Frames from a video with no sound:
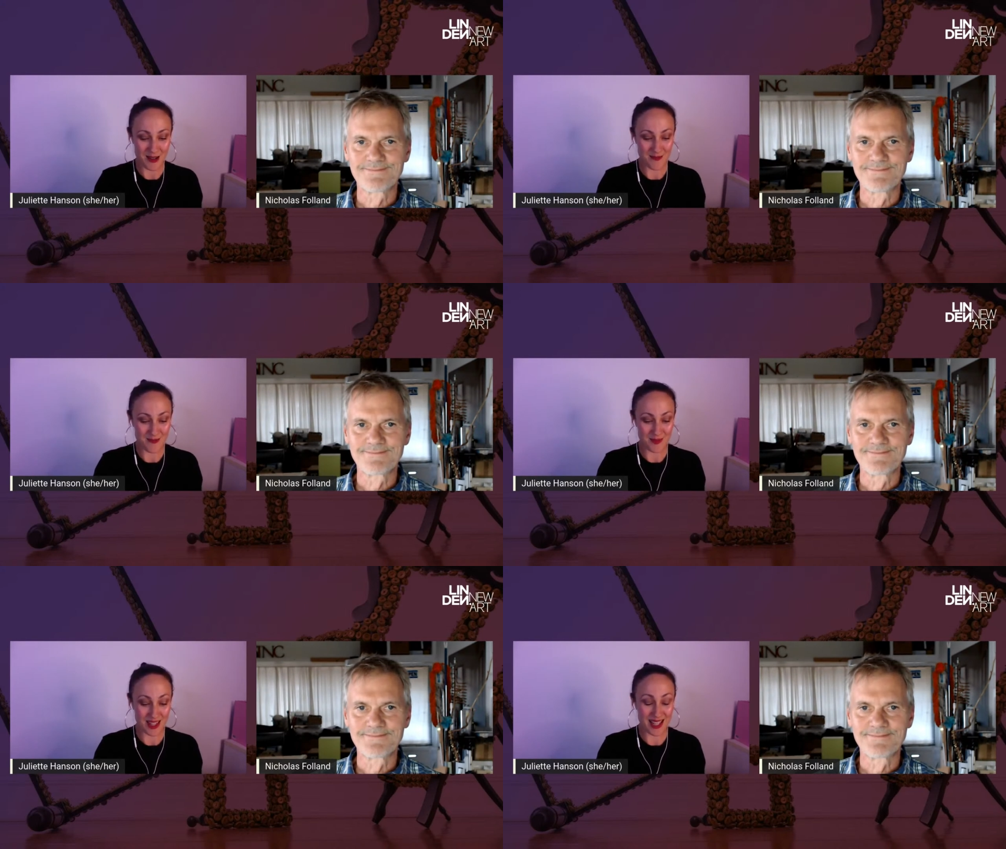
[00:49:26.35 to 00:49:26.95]

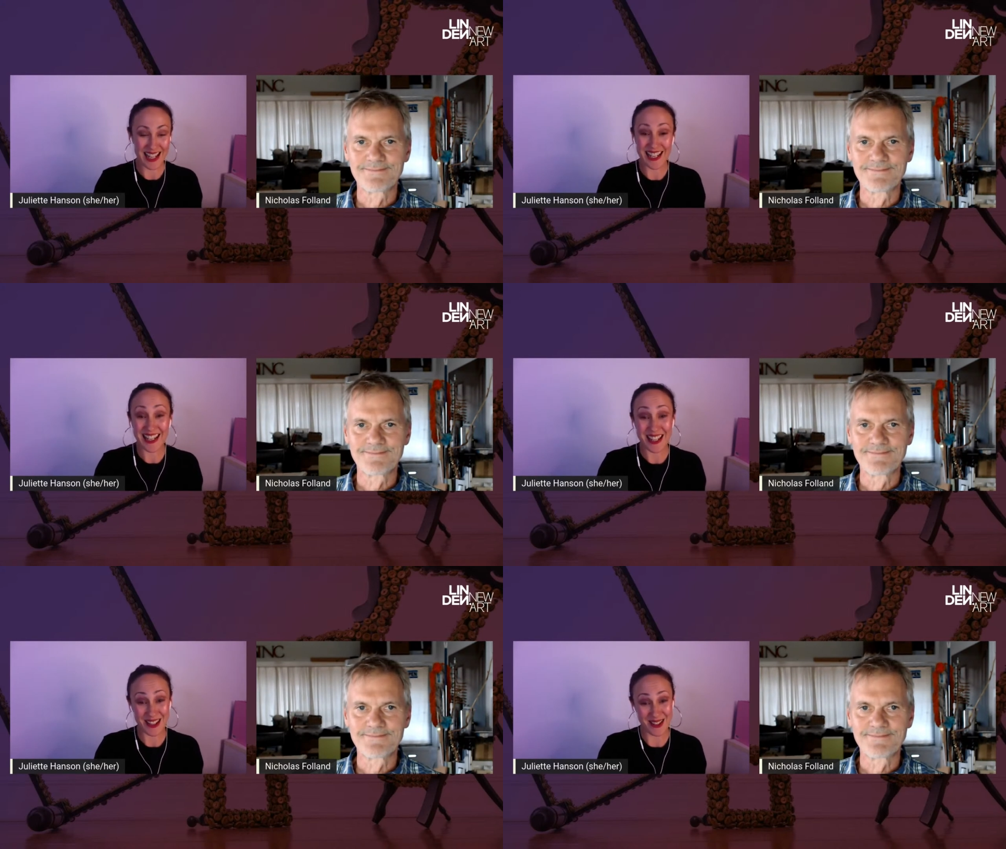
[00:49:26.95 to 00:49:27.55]
Speaker 1: Um,
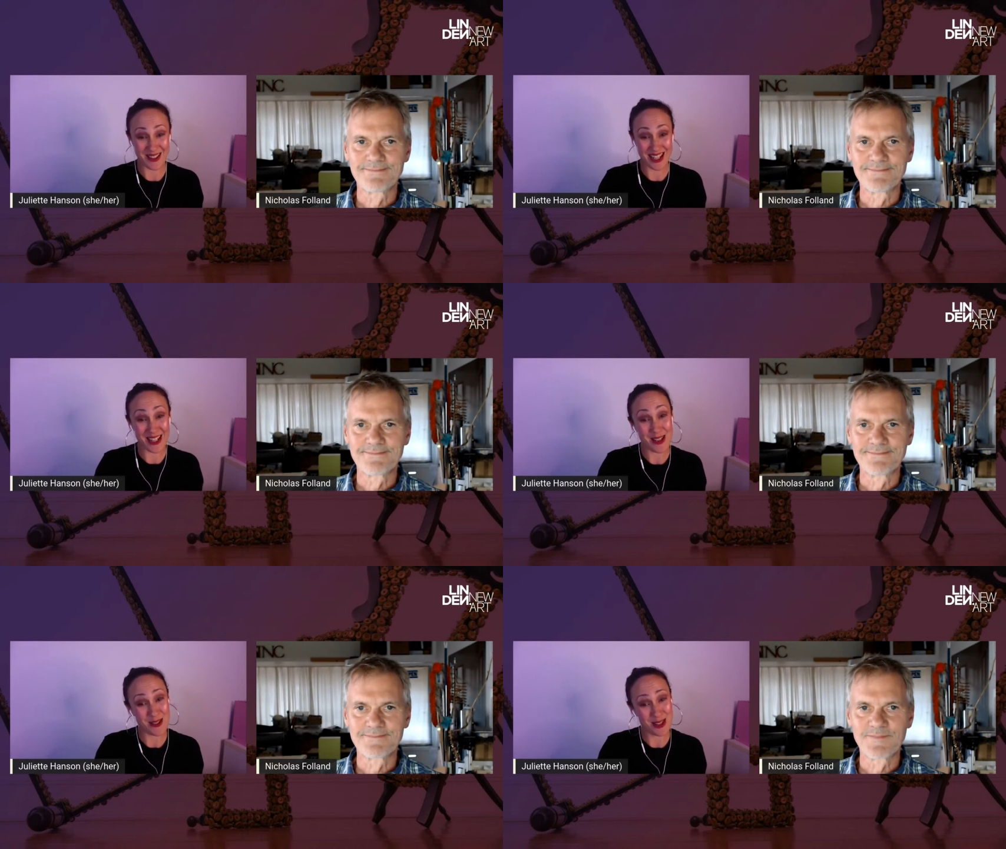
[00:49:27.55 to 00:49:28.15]
thank you.
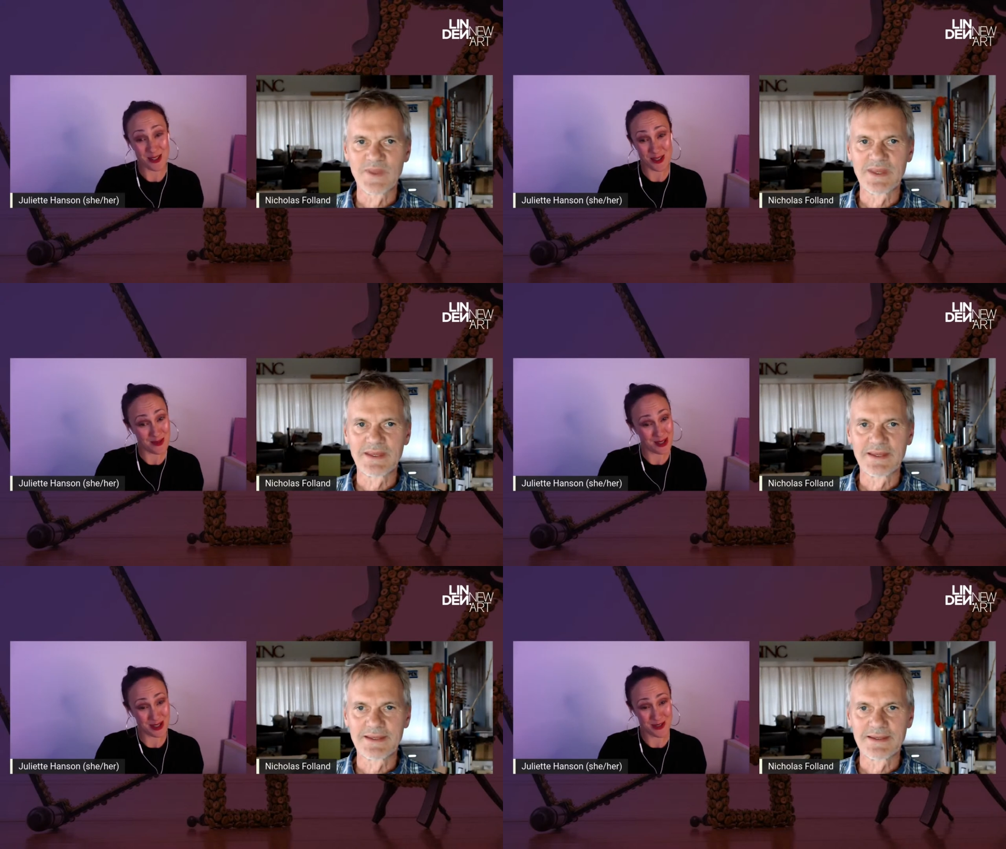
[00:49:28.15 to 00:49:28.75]
Thank you so
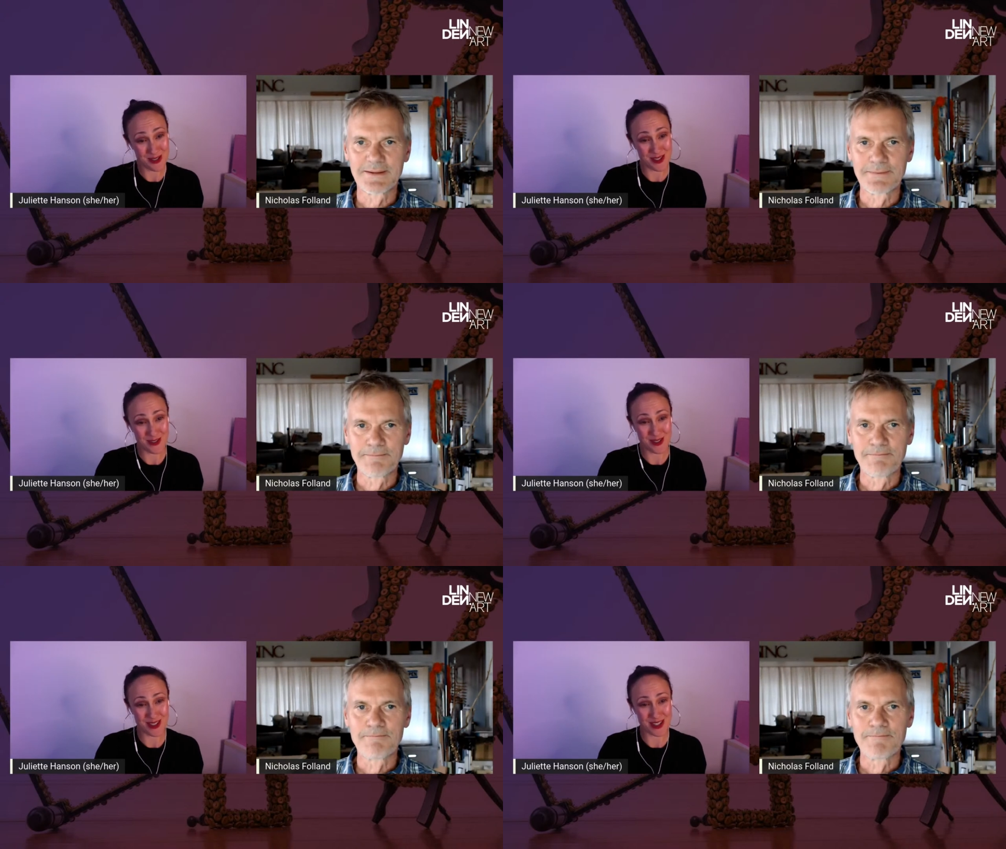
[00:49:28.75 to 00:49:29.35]
much
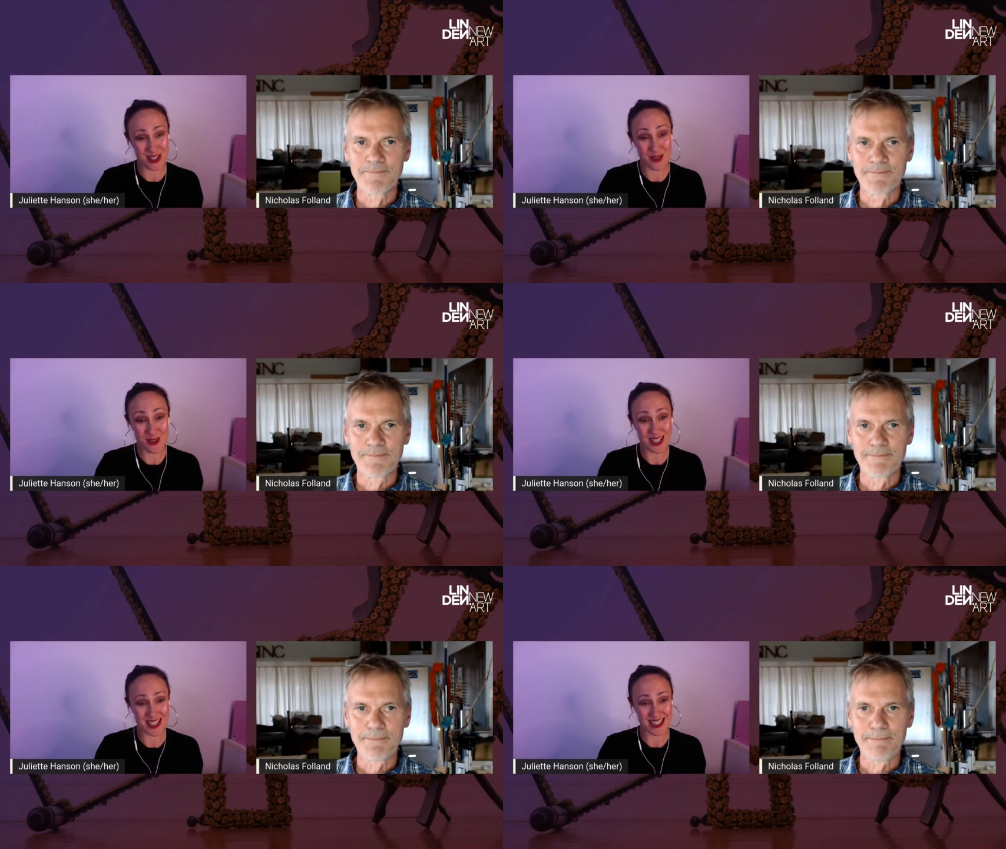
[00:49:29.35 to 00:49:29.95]
for, for
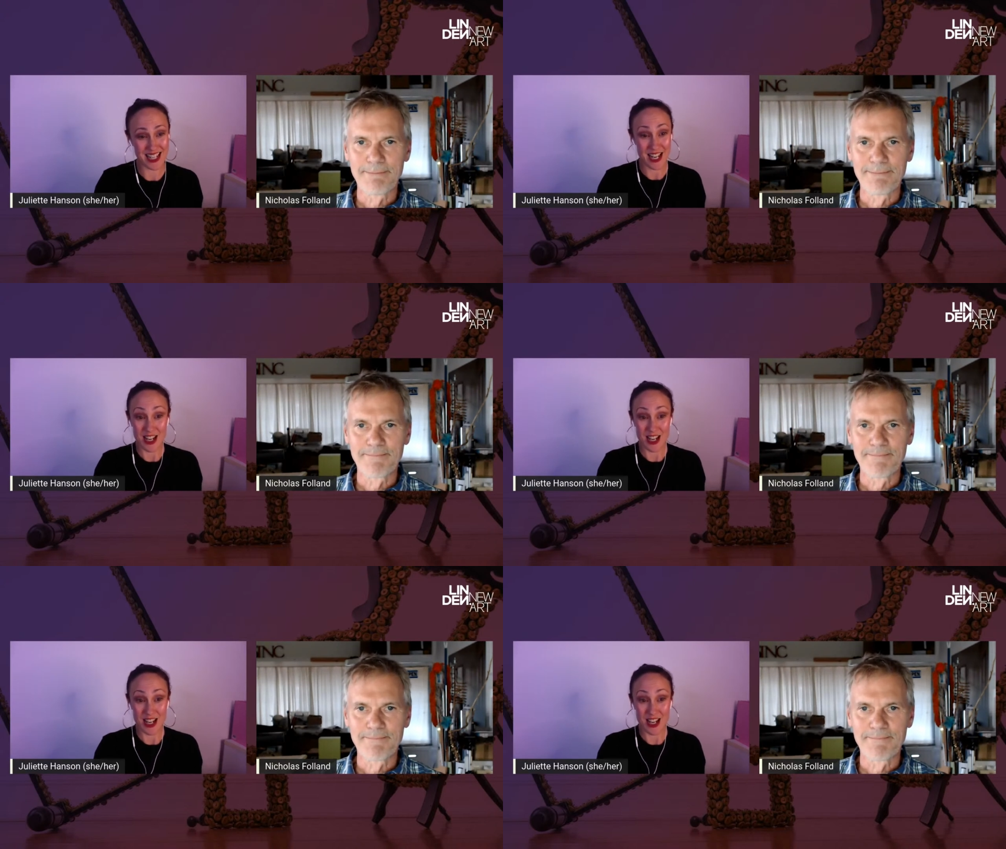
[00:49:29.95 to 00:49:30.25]
showing us